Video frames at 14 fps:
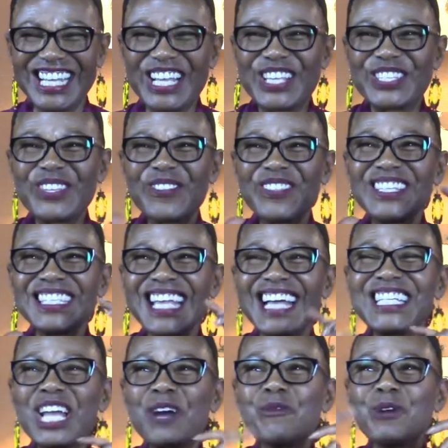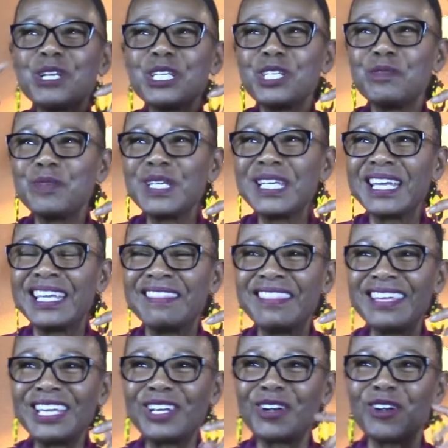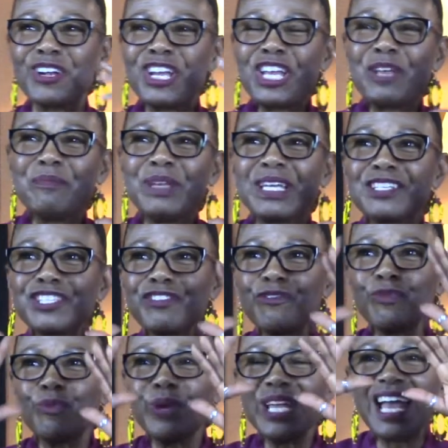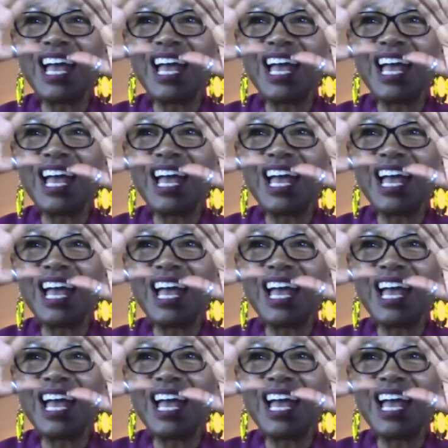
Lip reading: So this idea, I wanted to begin there, because if we